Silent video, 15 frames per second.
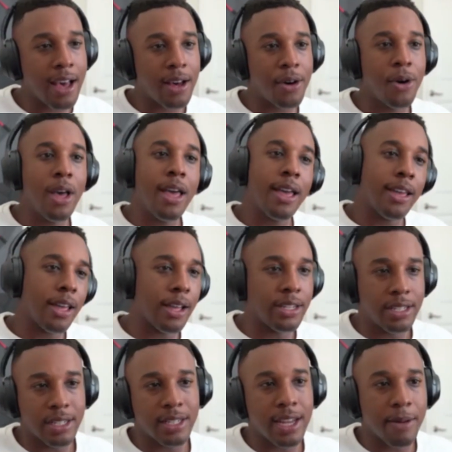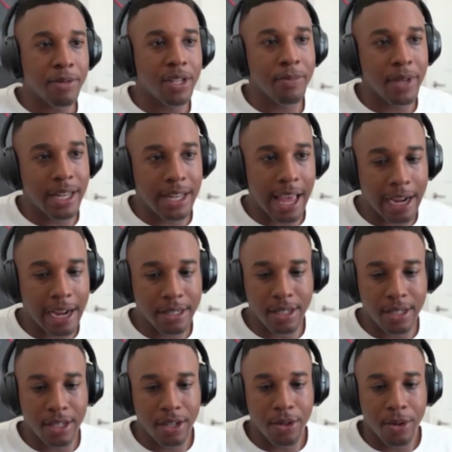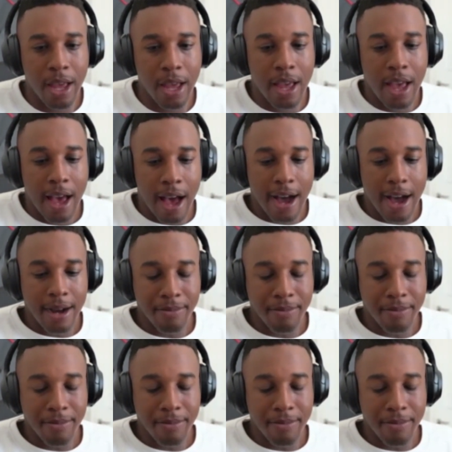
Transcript: So now it's just up to me to execute.